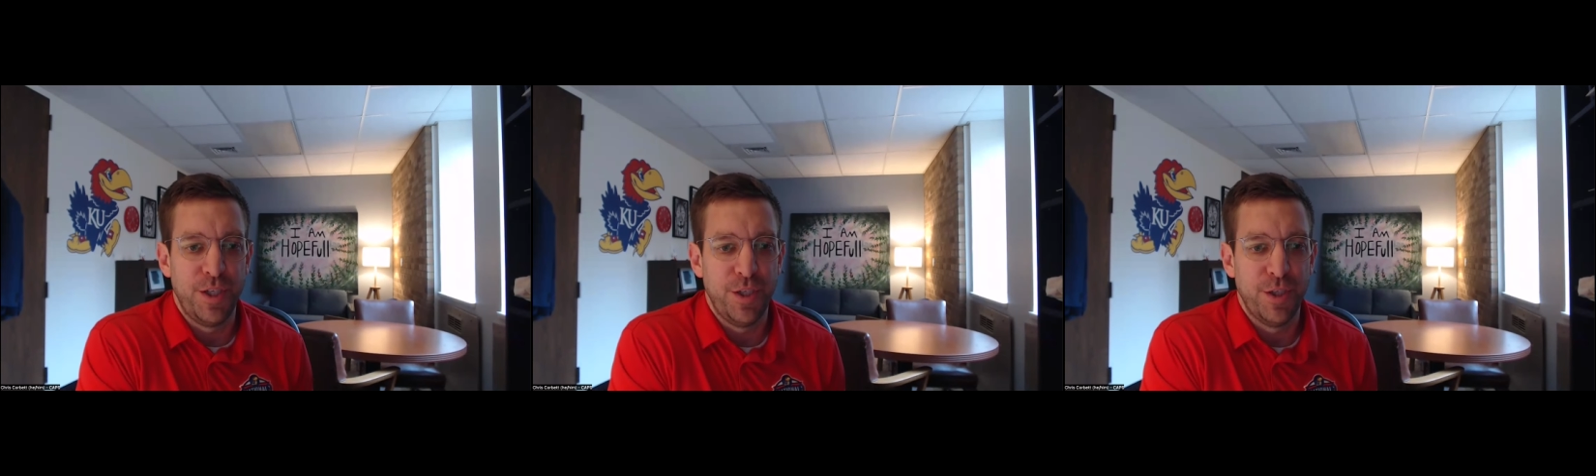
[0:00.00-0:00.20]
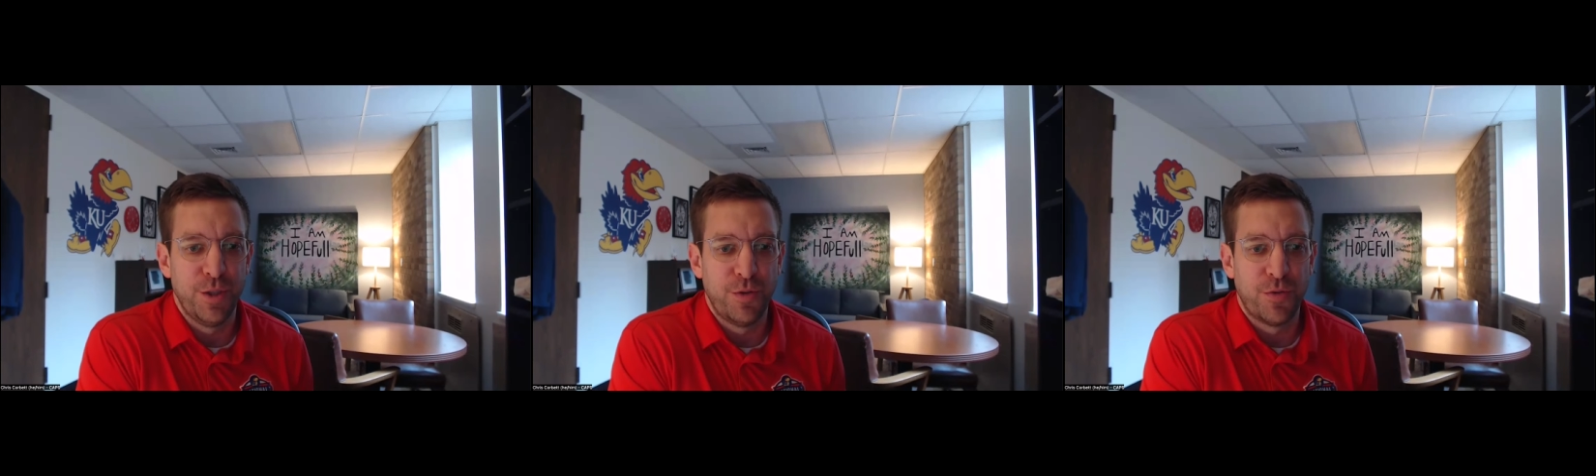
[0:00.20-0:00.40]

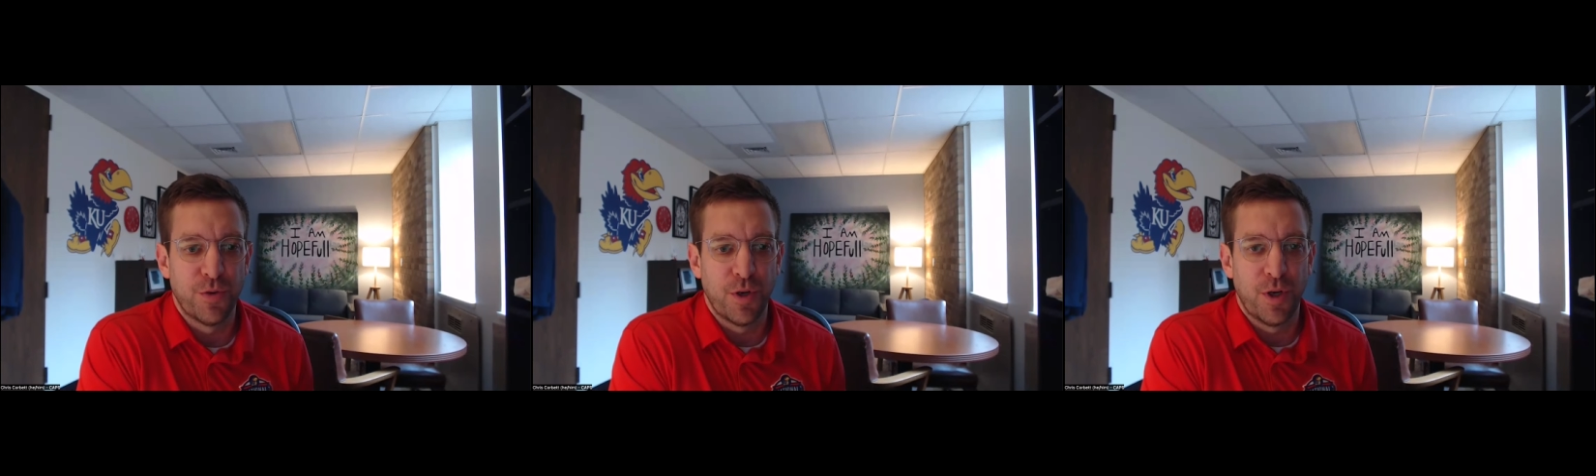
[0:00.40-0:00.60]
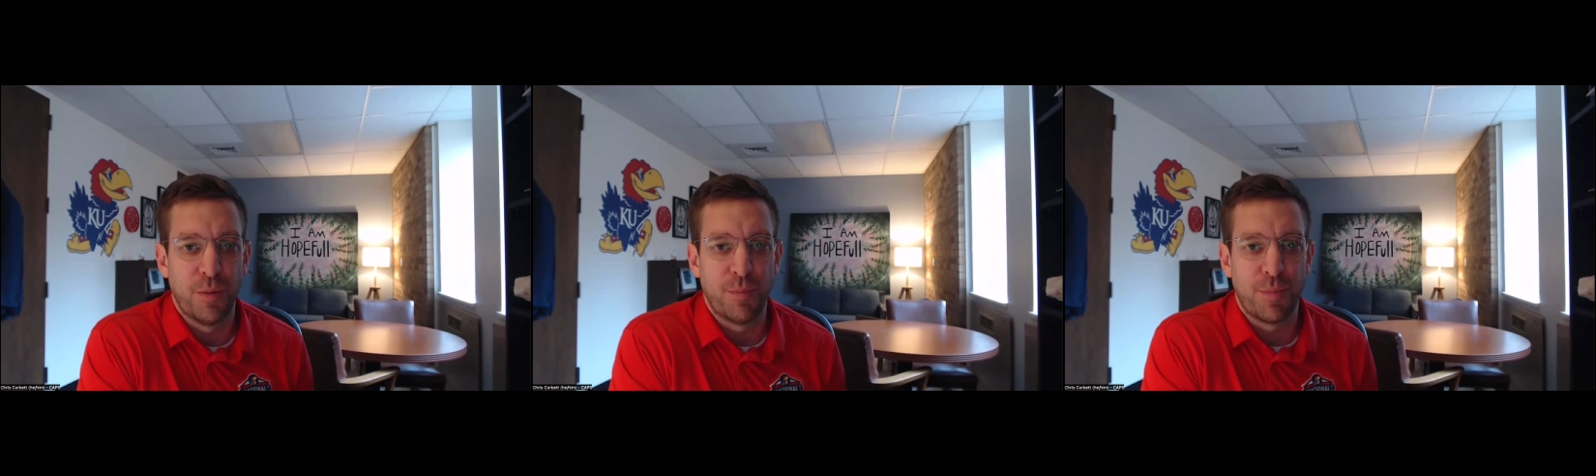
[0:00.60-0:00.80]
you
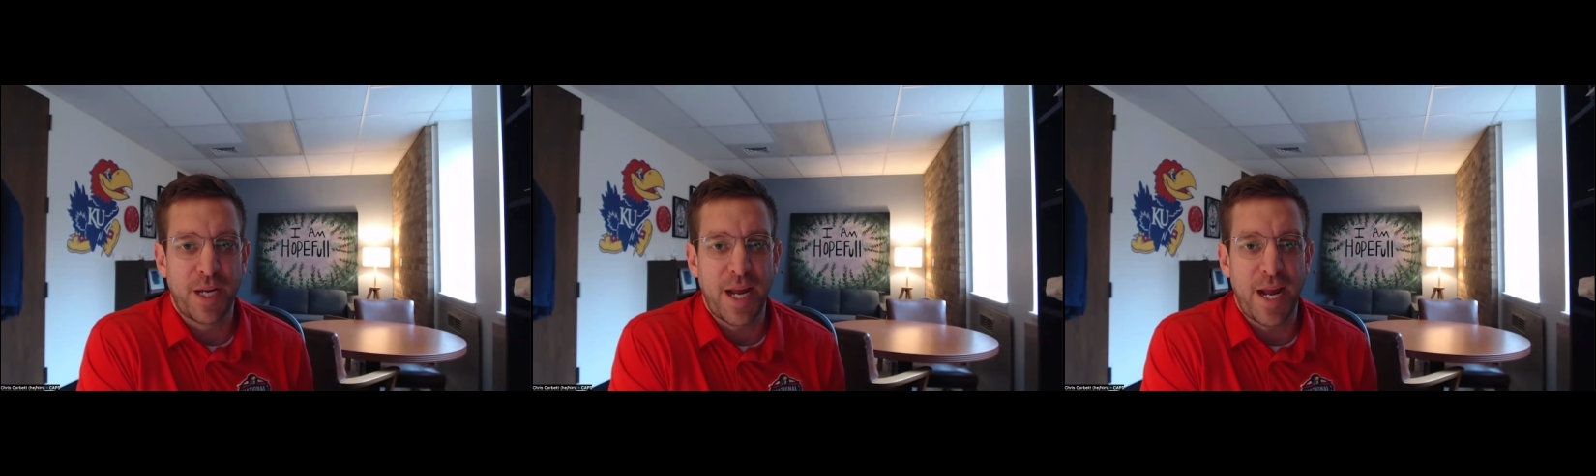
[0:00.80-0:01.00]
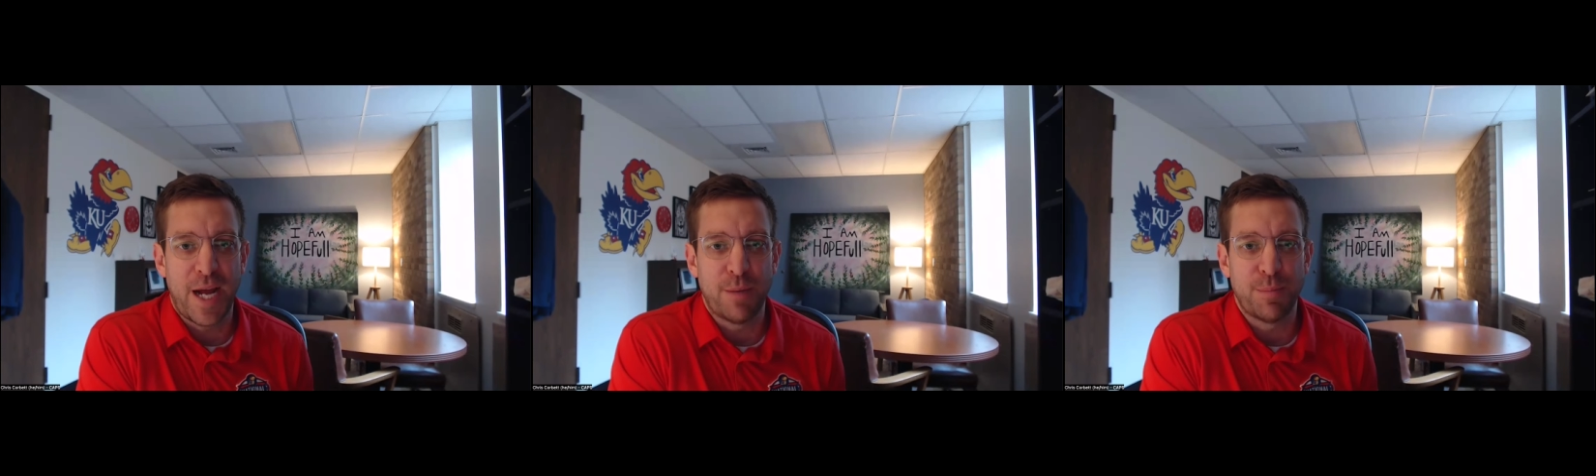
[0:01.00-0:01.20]
from
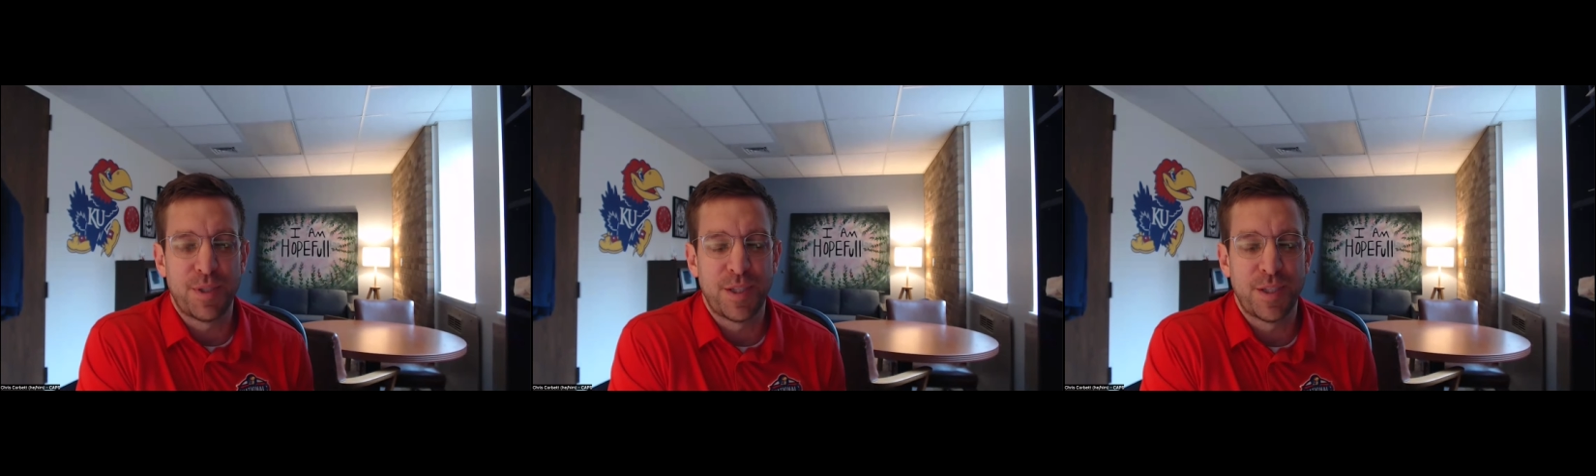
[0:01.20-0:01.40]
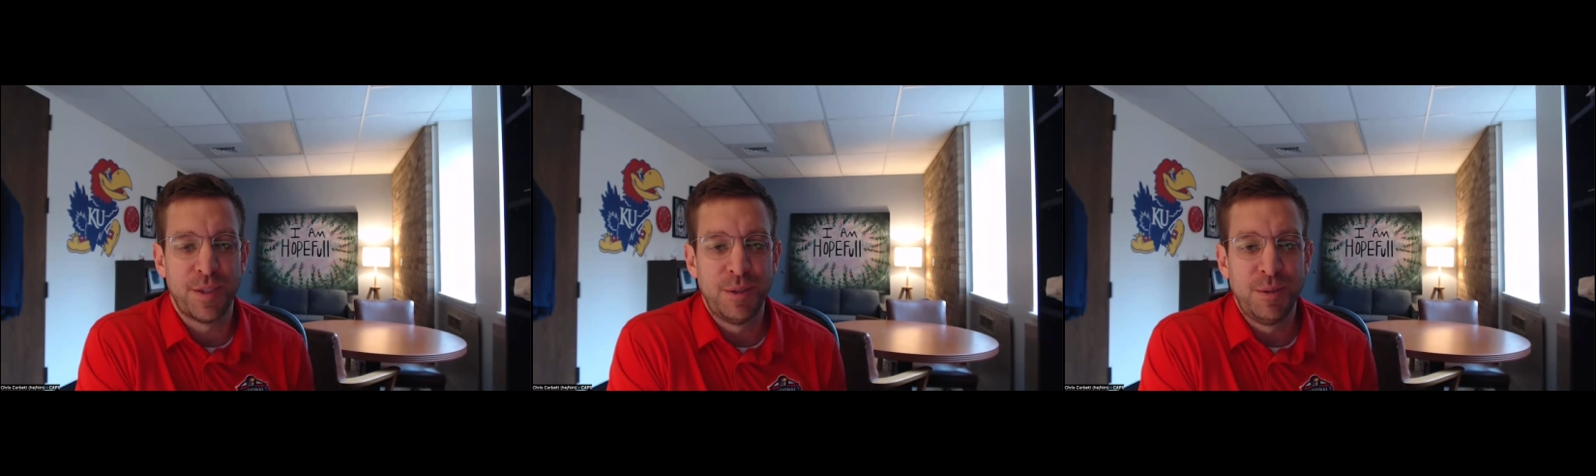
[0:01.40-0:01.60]

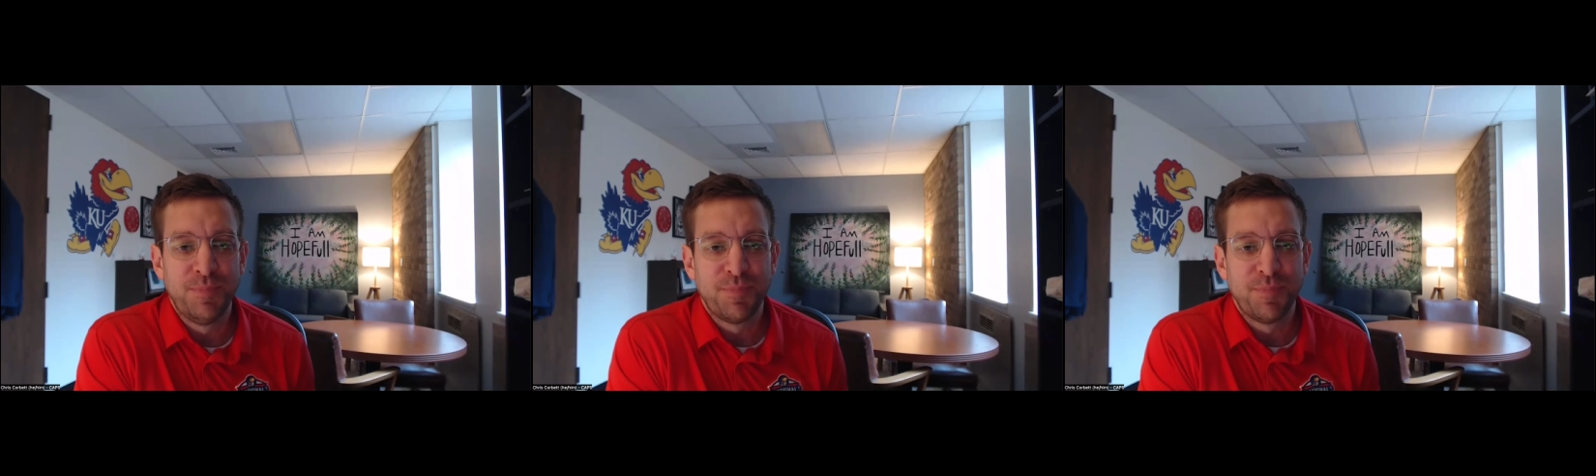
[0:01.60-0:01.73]
C.A.P.S